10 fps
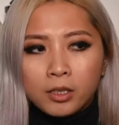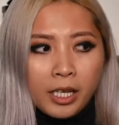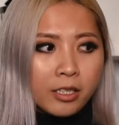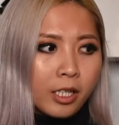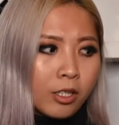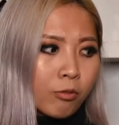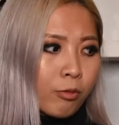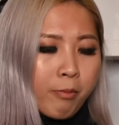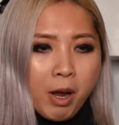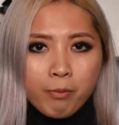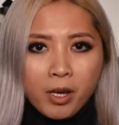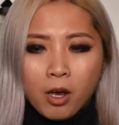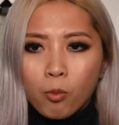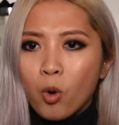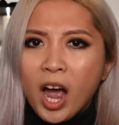like, they don't
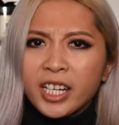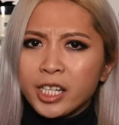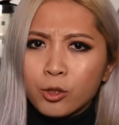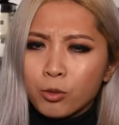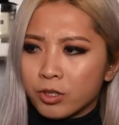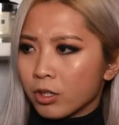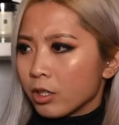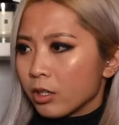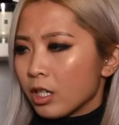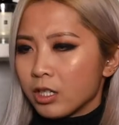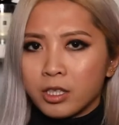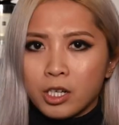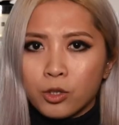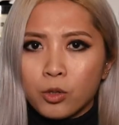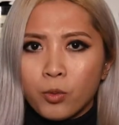remember why they do certain things
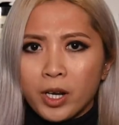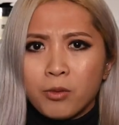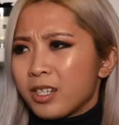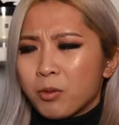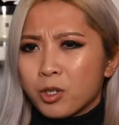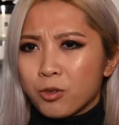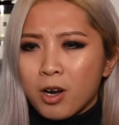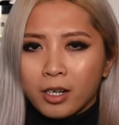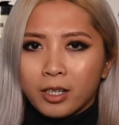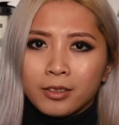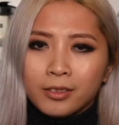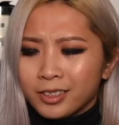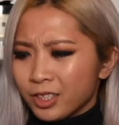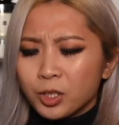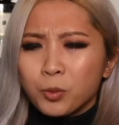they do when they were drunk.
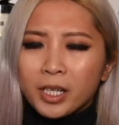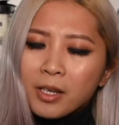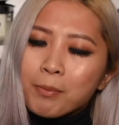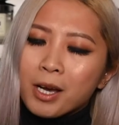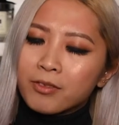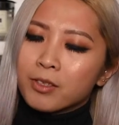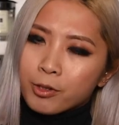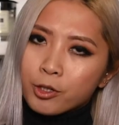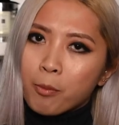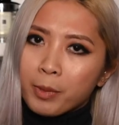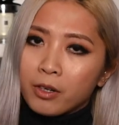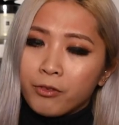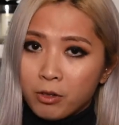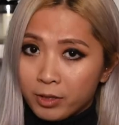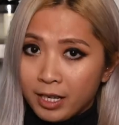This is what impulsive shopping
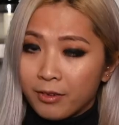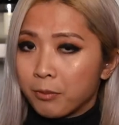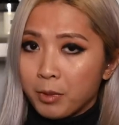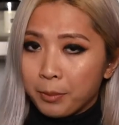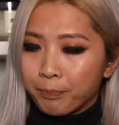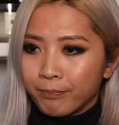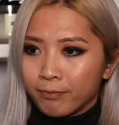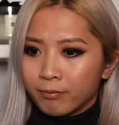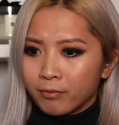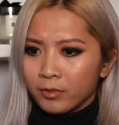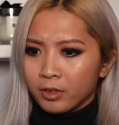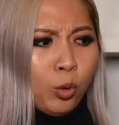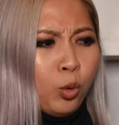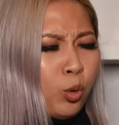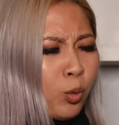feels like for me.
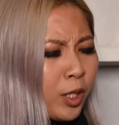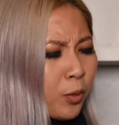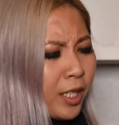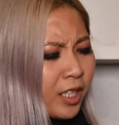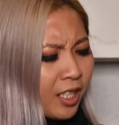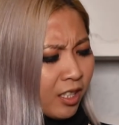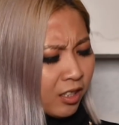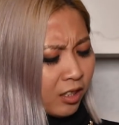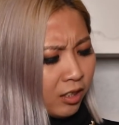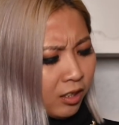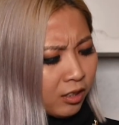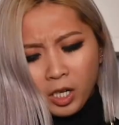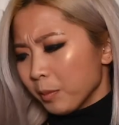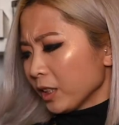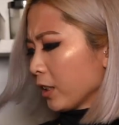Ooh, where do I get this?
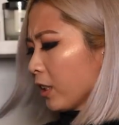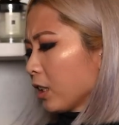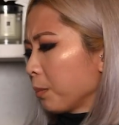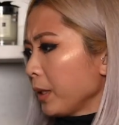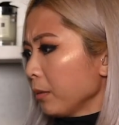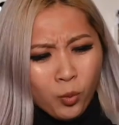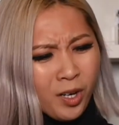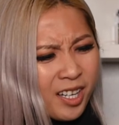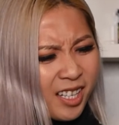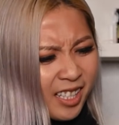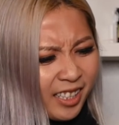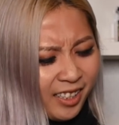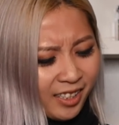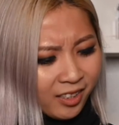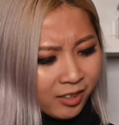How much did I spend?
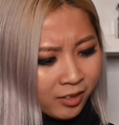Why?